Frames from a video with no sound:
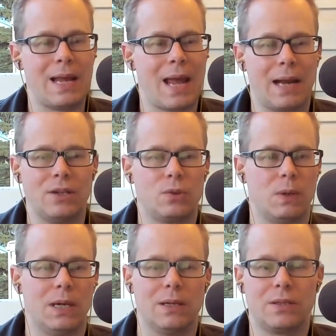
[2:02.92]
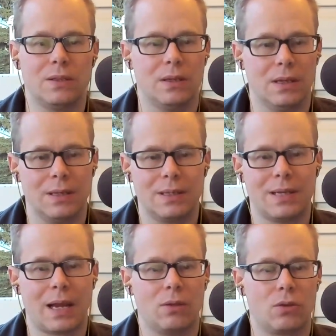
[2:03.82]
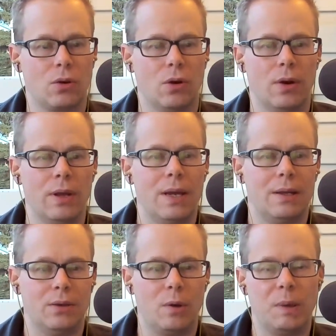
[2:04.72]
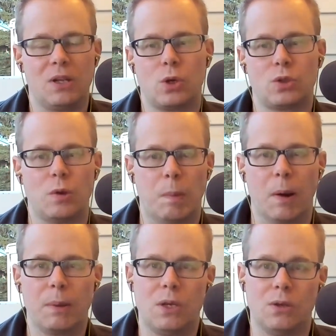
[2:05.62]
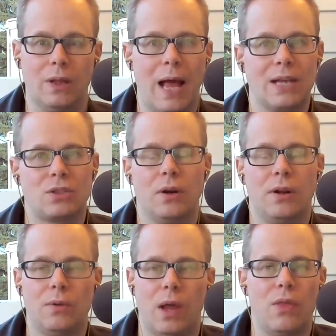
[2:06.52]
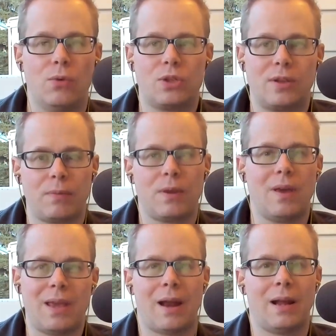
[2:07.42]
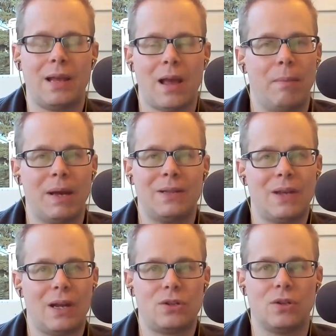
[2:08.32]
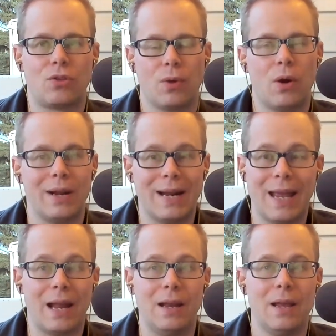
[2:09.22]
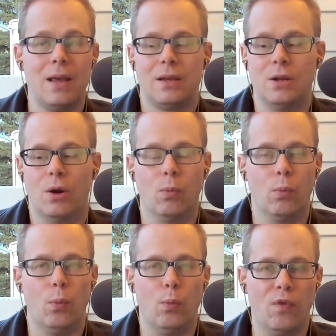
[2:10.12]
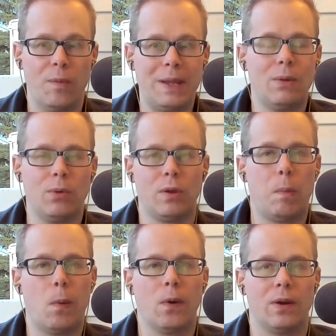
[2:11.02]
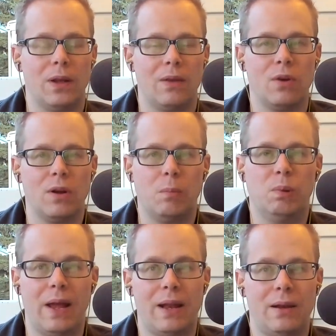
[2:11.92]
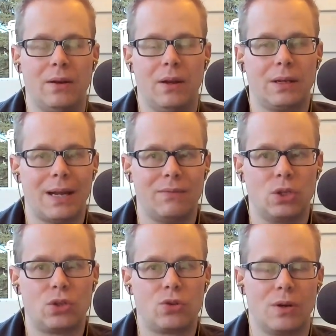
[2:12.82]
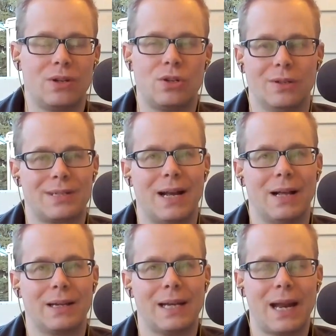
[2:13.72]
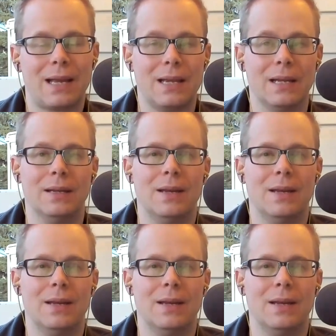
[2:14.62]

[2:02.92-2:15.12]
candy sweetness in the in the second third, a little bit of toasted barbecue in the last third, and, and there was something that kind of kept my attention throughout. And again, you know, for me, really important if you're going to blend kind of a traditional style Connecticut